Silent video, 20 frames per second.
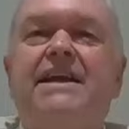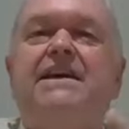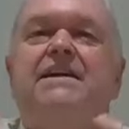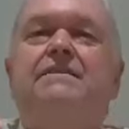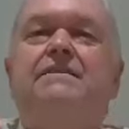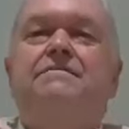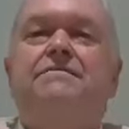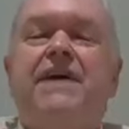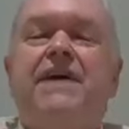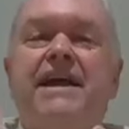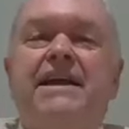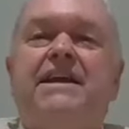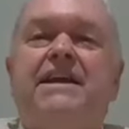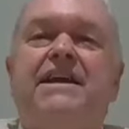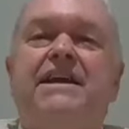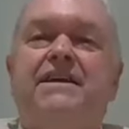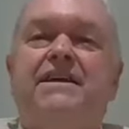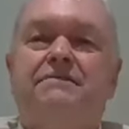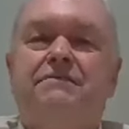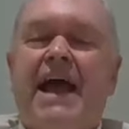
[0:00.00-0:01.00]
give and
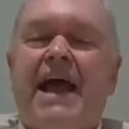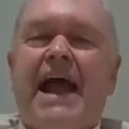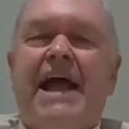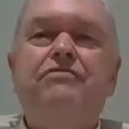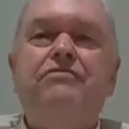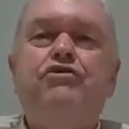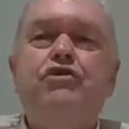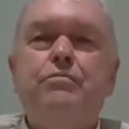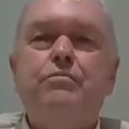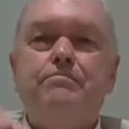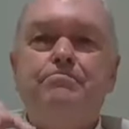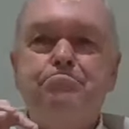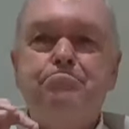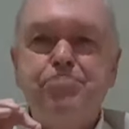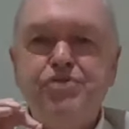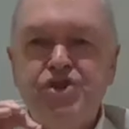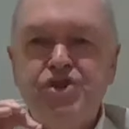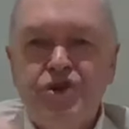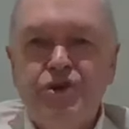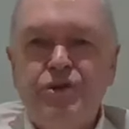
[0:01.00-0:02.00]
give. And the
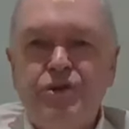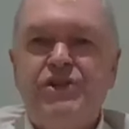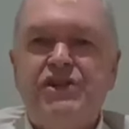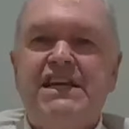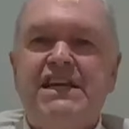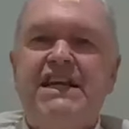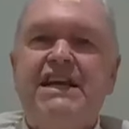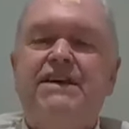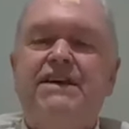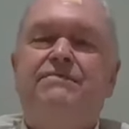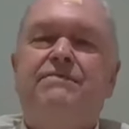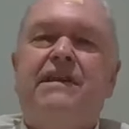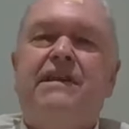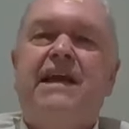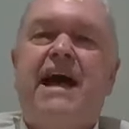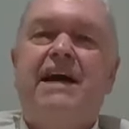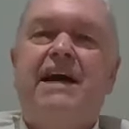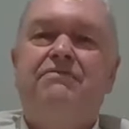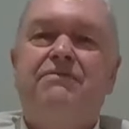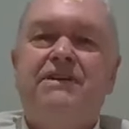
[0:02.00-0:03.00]
beauty of
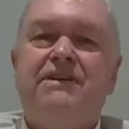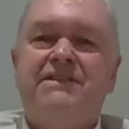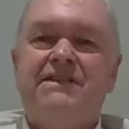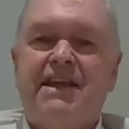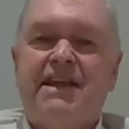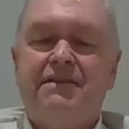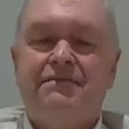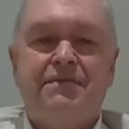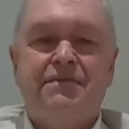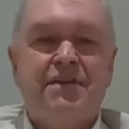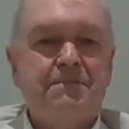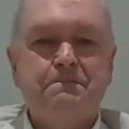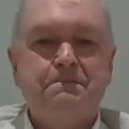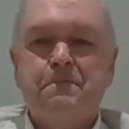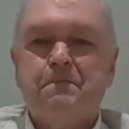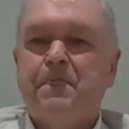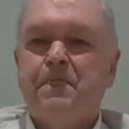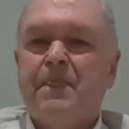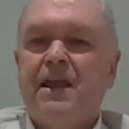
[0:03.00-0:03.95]
life is giving.